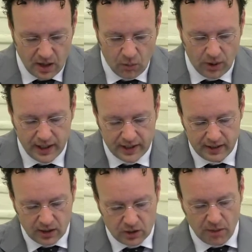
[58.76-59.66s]
While I
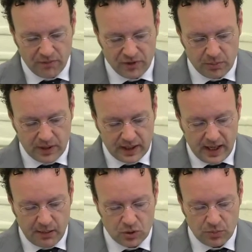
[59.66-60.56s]
cannot comfortably
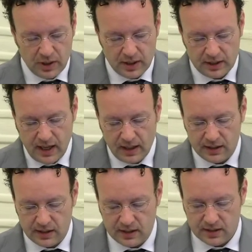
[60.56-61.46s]
claim to be an
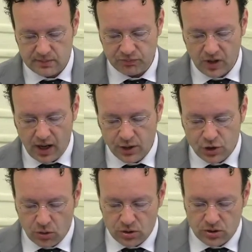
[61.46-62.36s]
Italianist, I
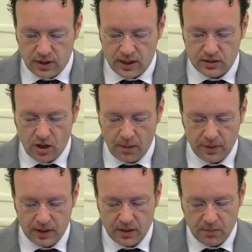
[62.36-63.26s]
chose today's
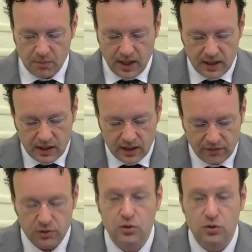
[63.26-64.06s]
topic mainly for